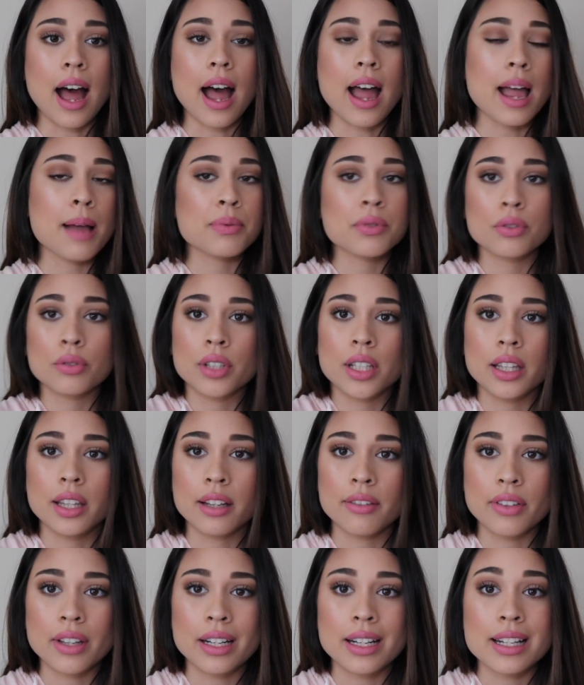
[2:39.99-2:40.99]
I absolutely
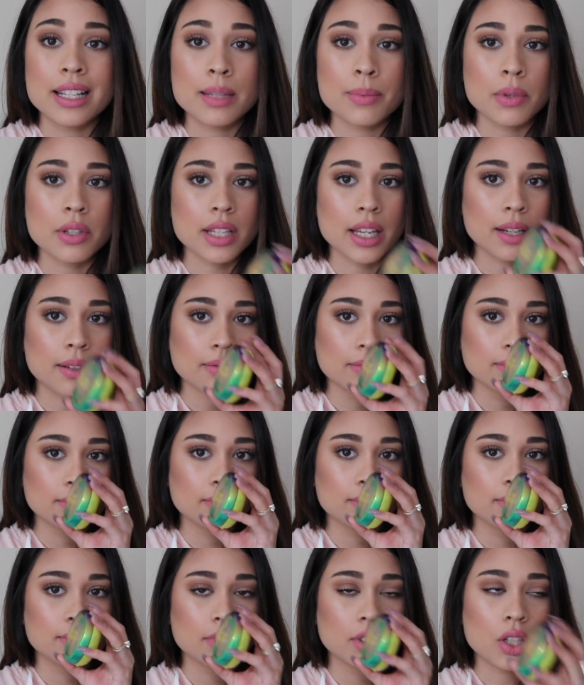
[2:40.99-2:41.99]
love it, and it smells like
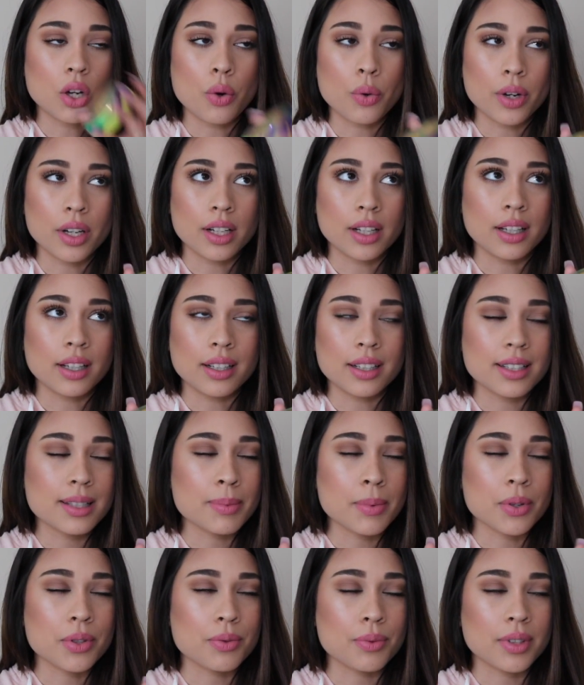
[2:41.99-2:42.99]
coconut. It
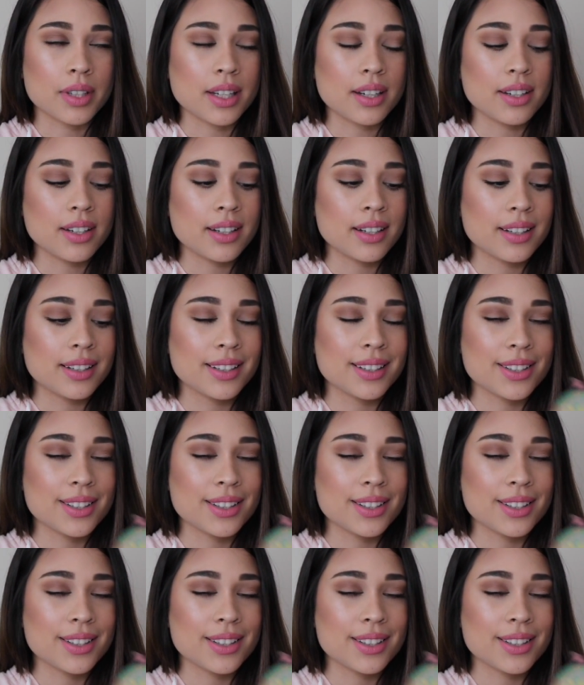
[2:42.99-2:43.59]
smells really good.